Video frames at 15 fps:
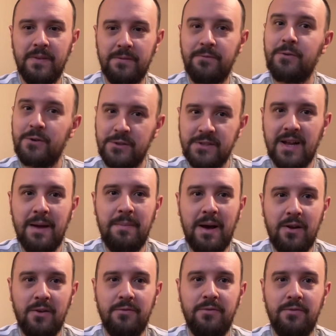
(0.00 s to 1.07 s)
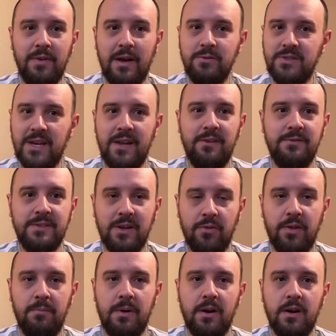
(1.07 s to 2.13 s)
first time outside of South
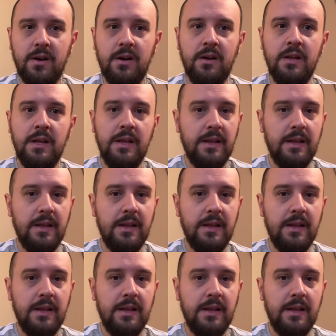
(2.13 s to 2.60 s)
America.